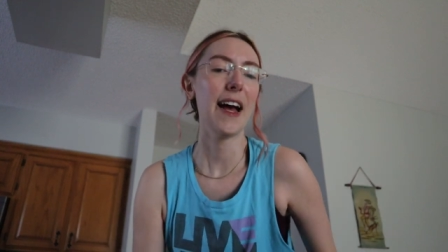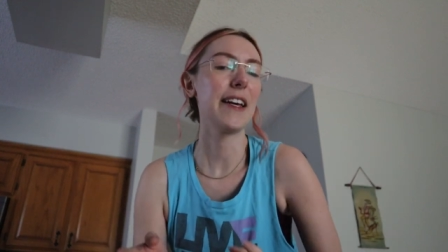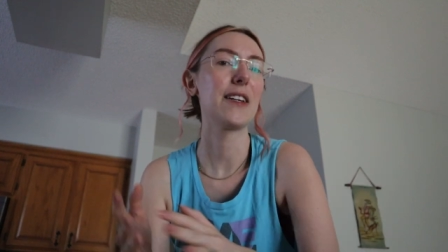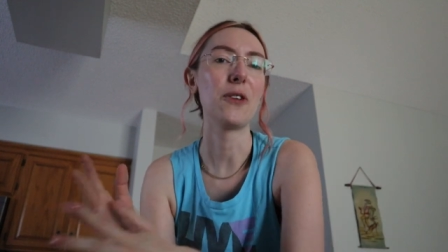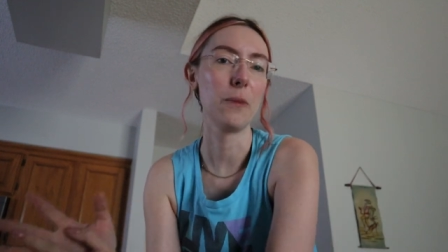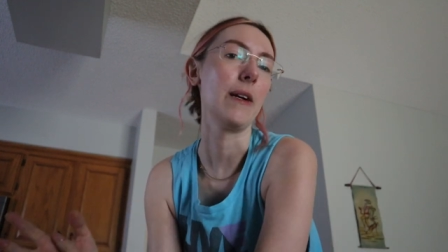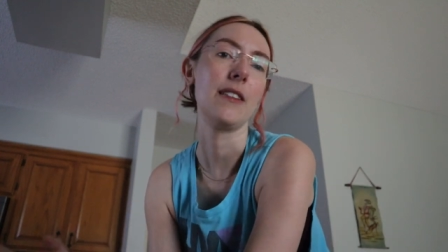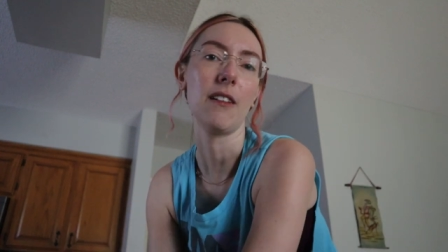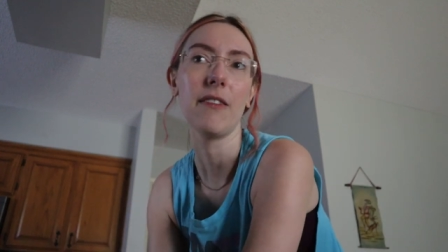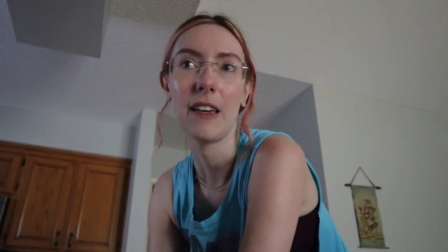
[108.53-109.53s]
I can hold
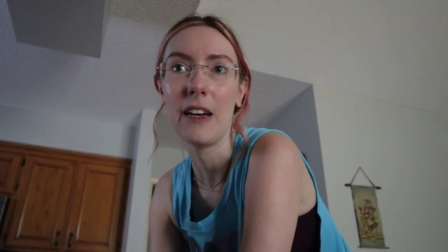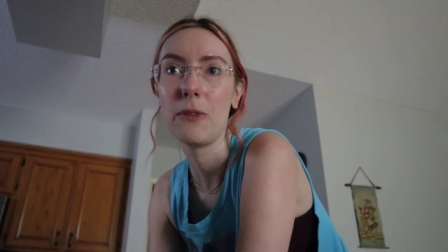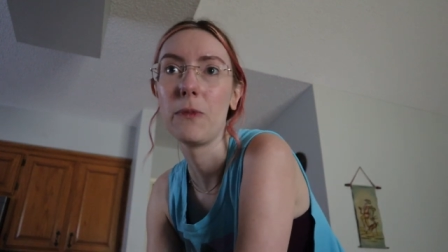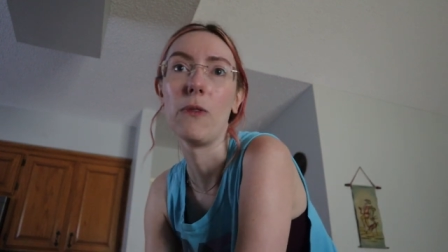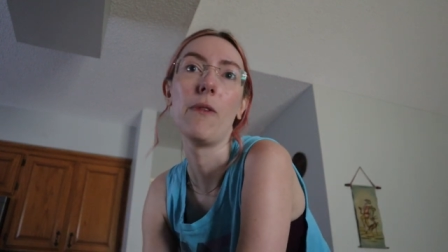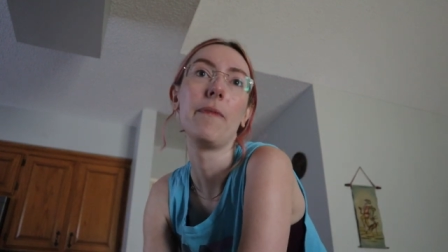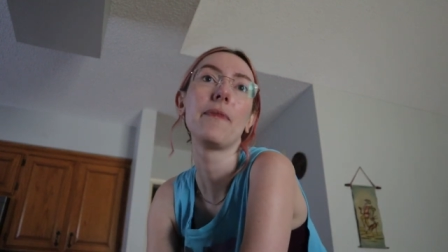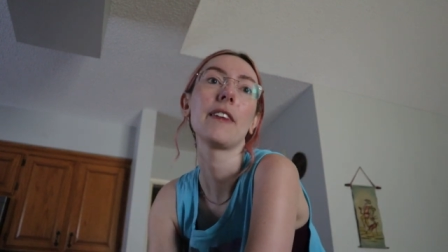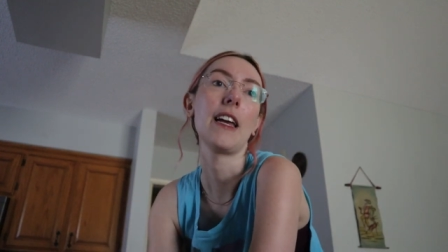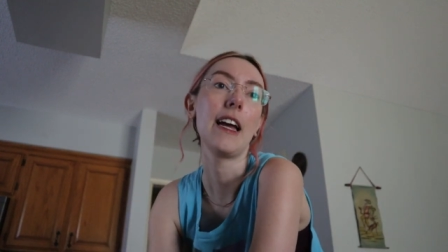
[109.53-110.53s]
myself accountable
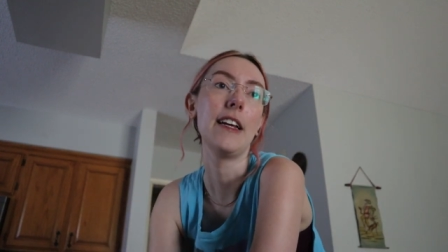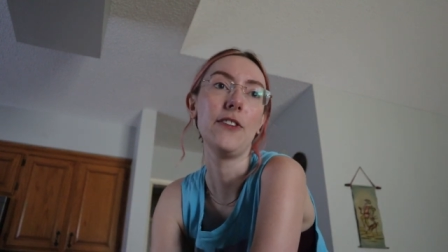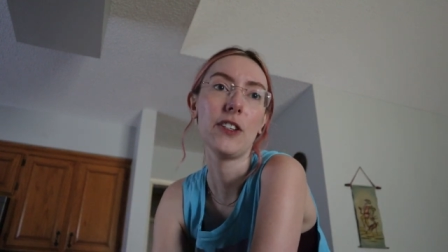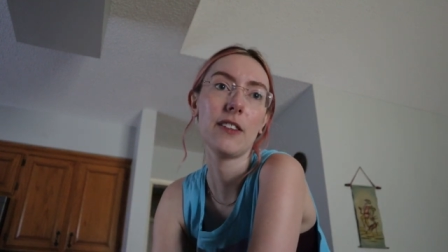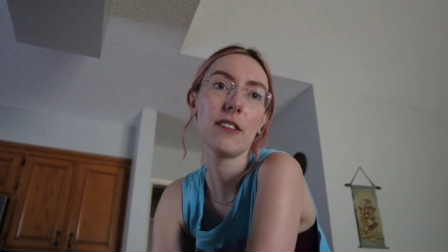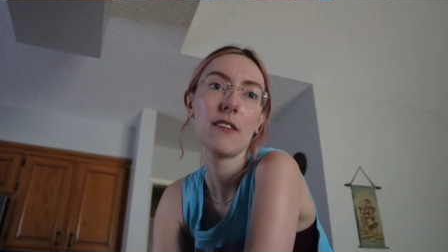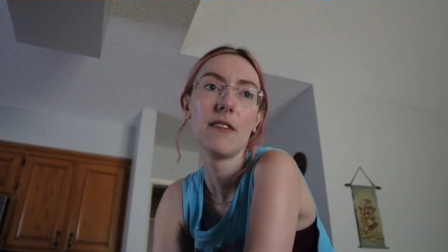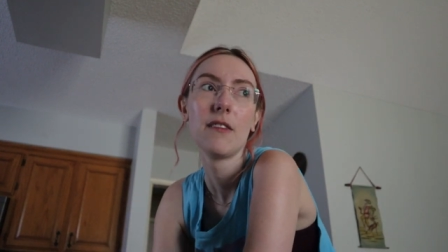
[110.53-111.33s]
and just